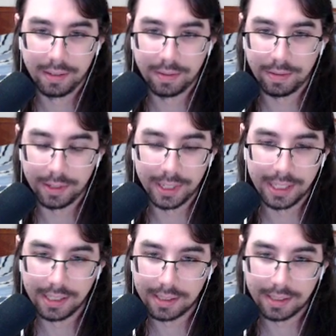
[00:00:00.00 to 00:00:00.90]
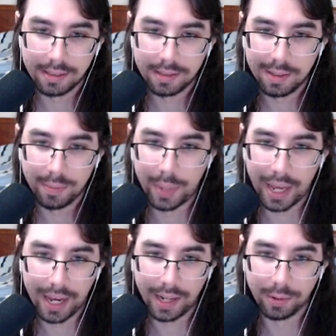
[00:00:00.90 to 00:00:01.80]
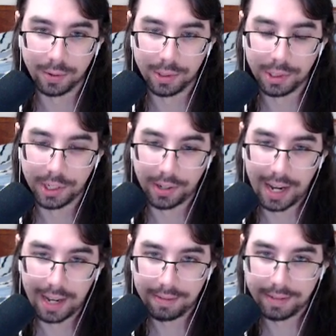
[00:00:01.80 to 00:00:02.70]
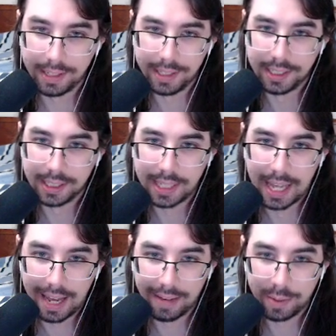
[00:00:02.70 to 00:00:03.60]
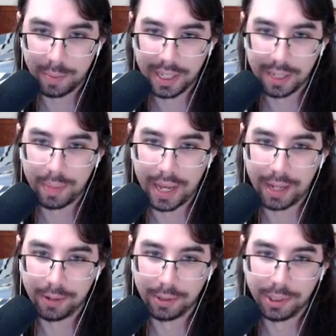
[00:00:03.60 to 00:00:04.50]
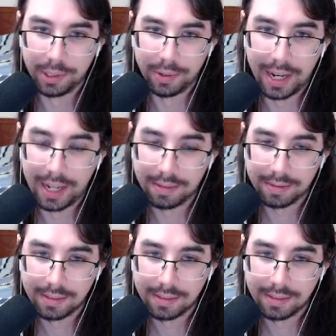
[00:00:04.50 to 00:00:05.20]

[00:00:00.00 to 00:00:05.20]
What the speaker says: freeze bat or giraffe, and then just have a big bat or giraffe.